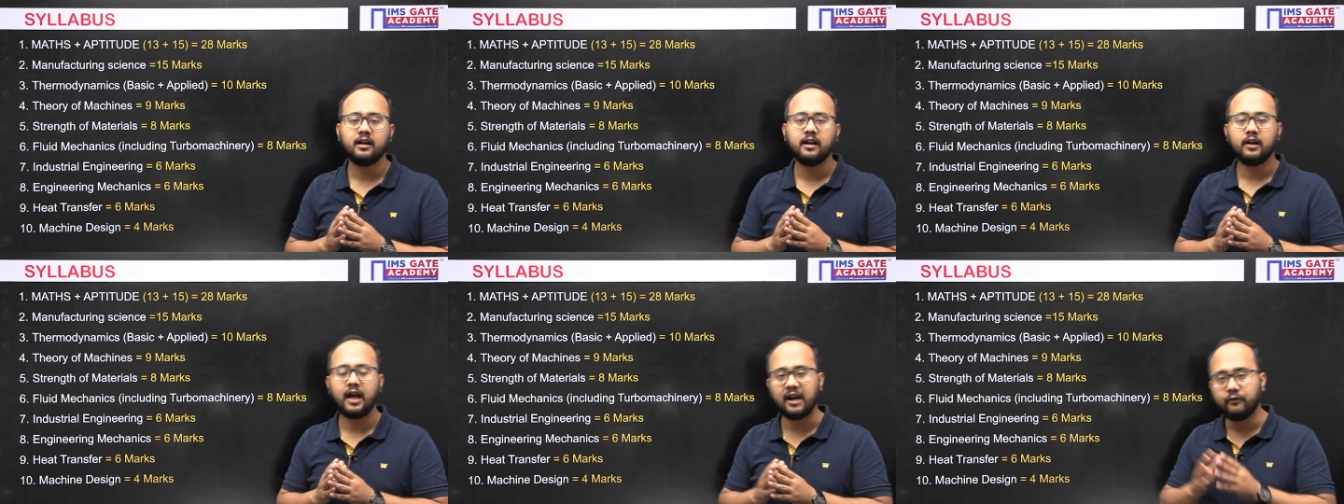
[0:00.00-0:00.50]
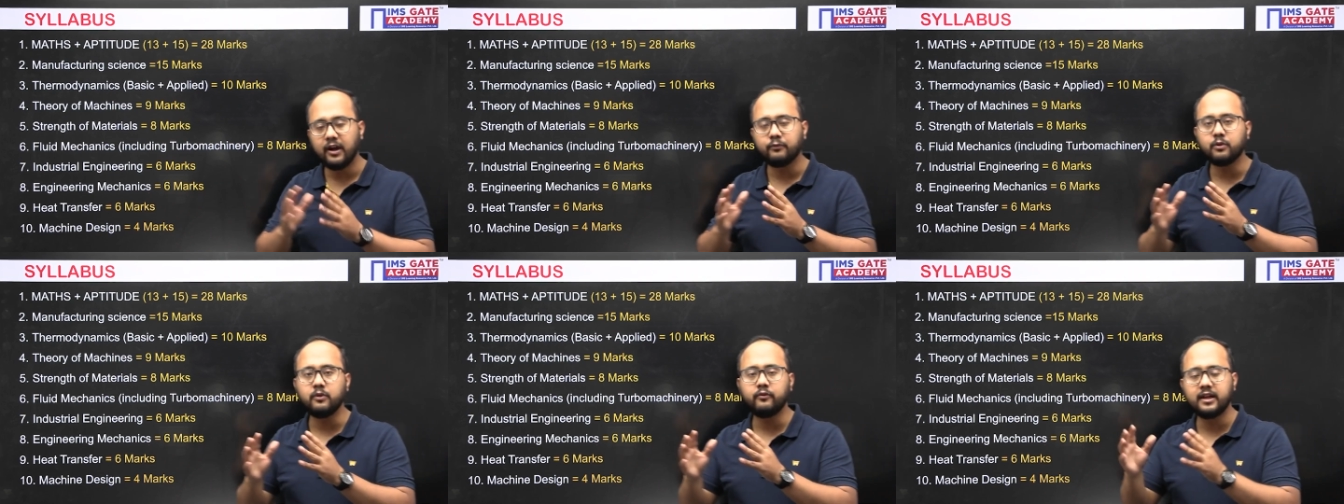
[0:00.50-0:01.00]
and we have to
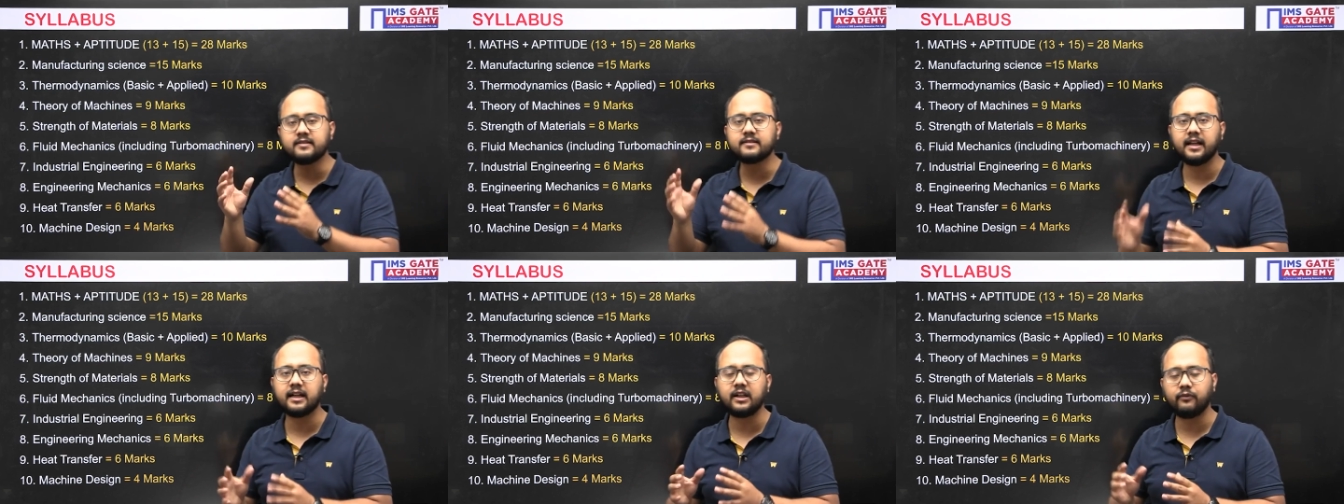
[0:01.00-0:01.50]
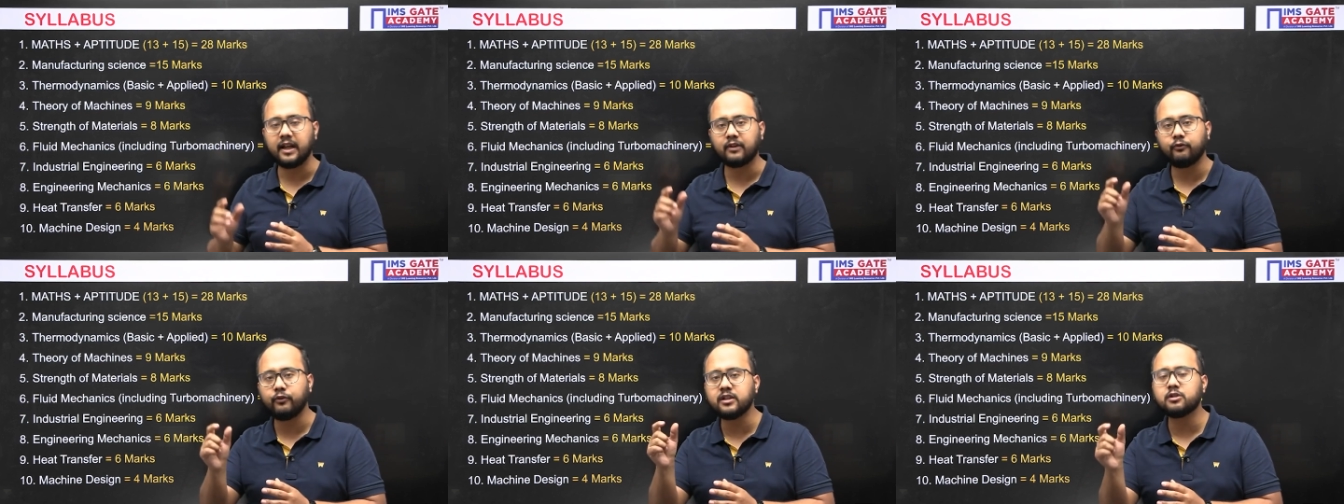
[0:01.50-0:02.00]
be very selective, like
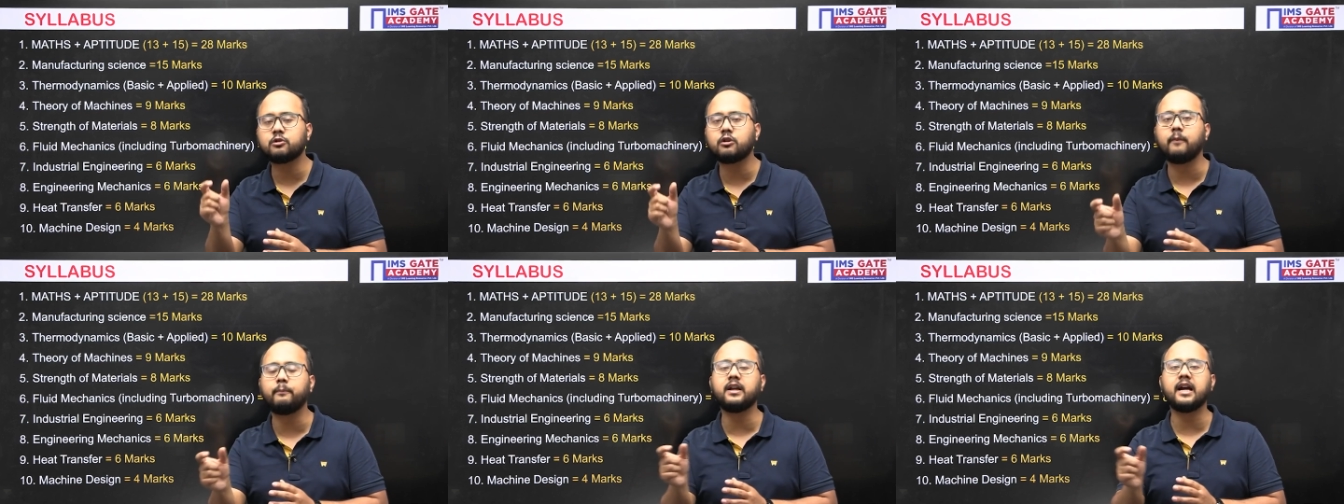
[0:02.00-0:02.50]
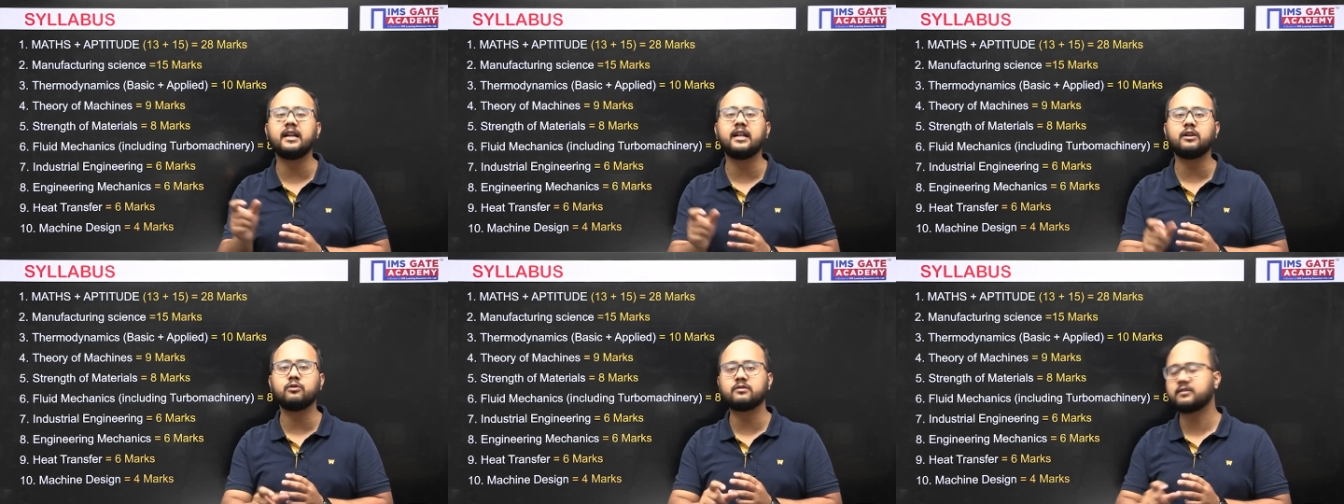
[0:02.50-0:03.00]
which topic I need
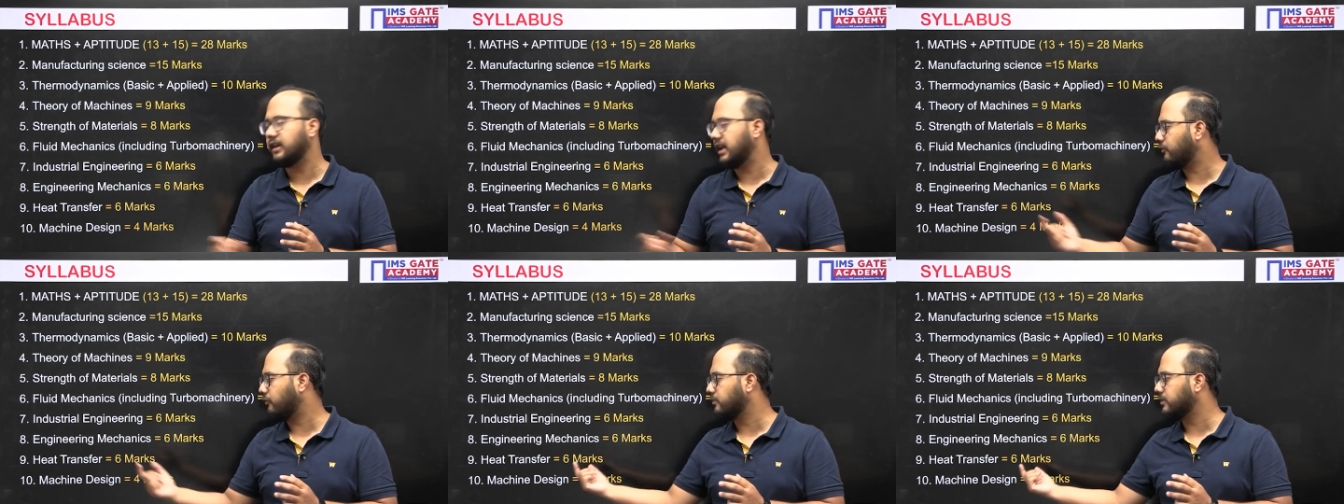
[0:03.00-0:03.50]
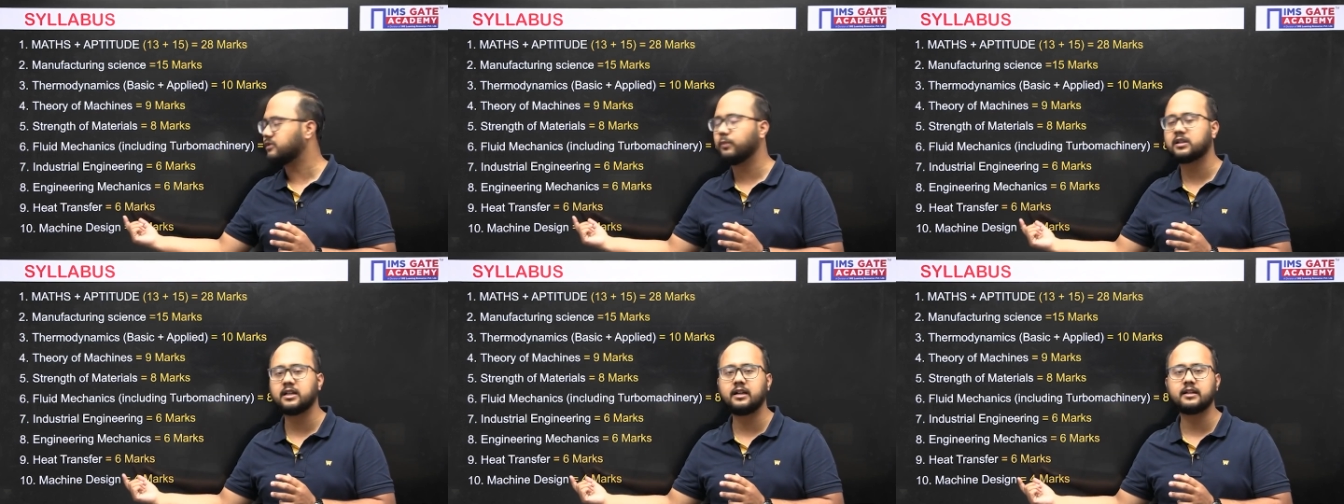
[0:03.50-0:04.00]
to select from this
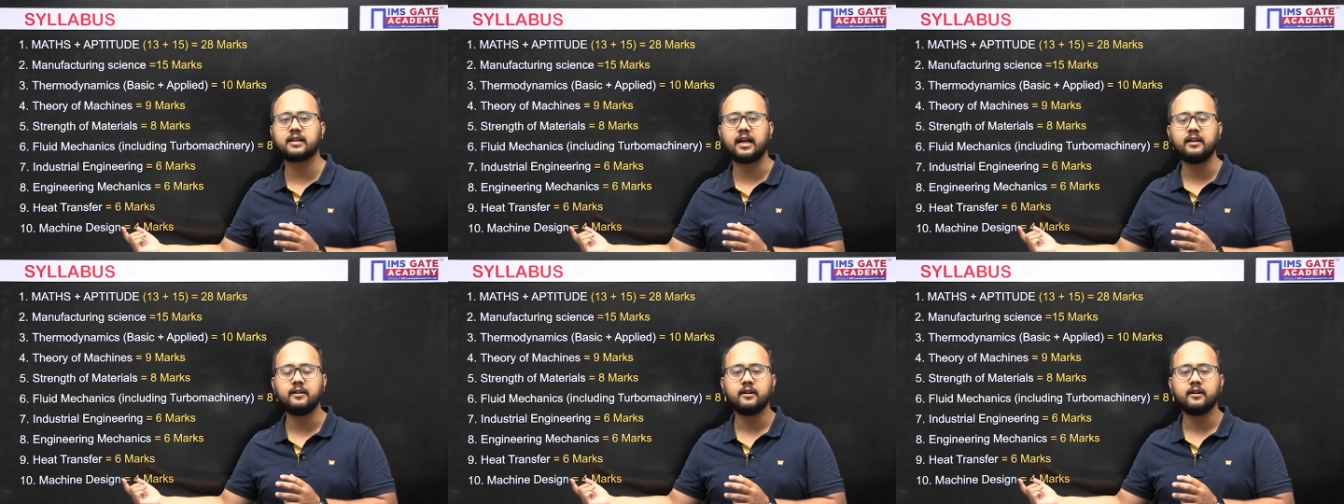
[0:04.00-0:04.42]
machine design.